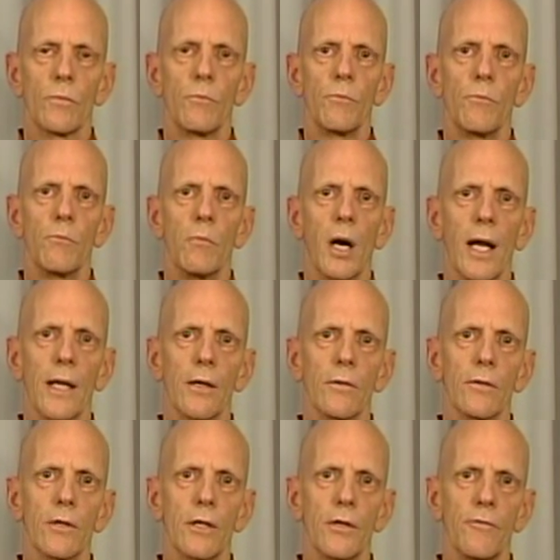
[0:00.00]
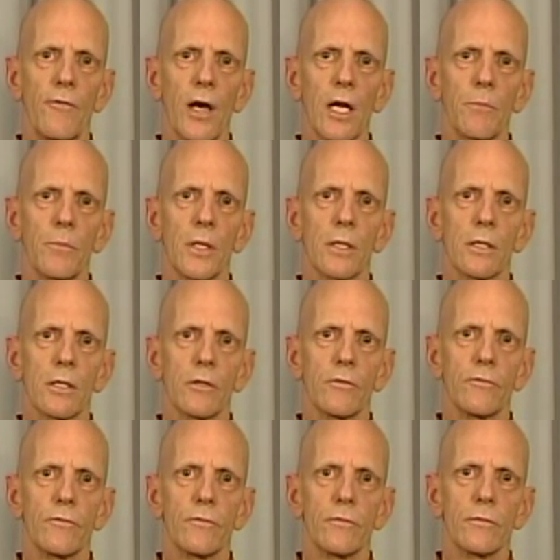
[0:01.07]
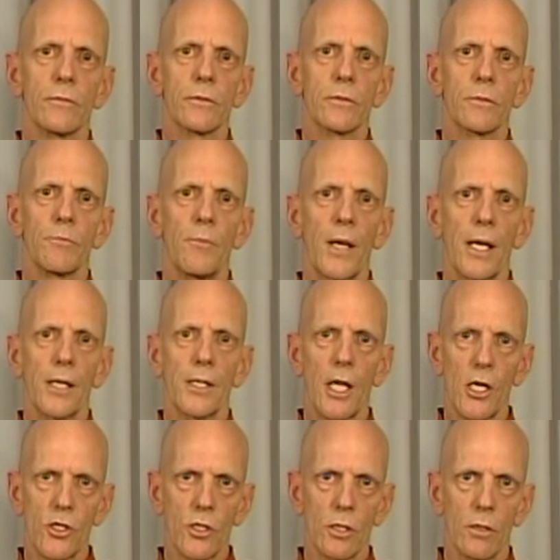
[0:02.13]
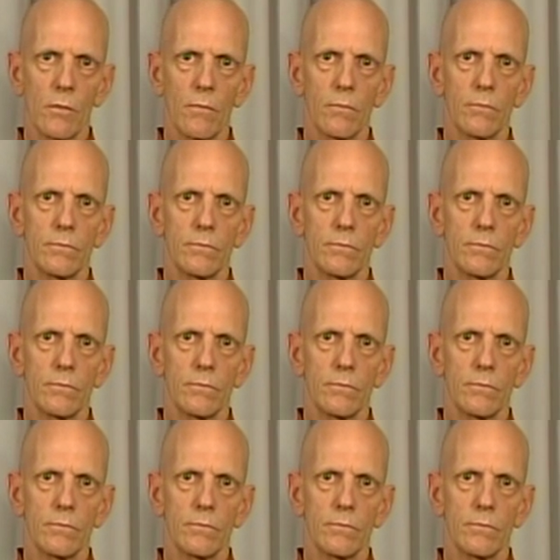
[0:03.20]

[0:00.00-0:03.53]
by the development of meditation,